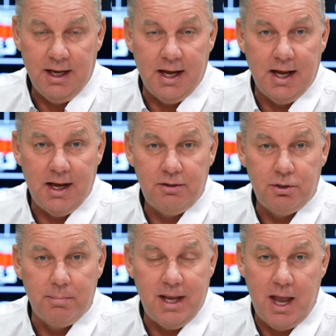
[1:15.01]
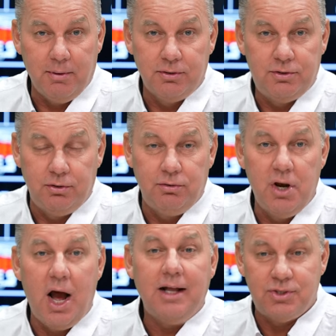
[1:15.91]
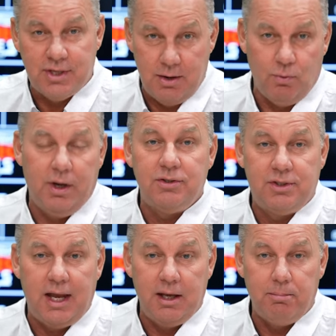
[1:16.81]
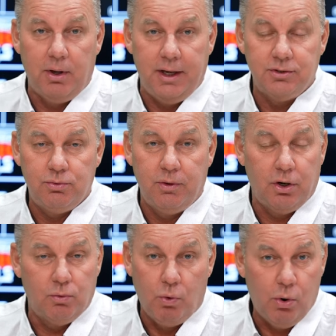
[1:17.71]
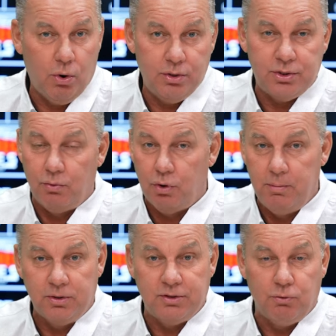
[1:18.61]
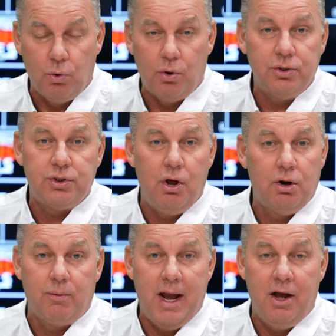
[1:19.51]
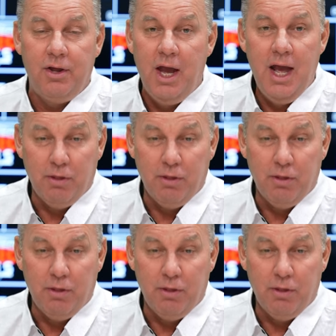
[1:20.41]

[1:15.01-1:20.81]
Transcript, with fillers: uh, to be able to not see what is taking place with our wars and rumors of wars all around,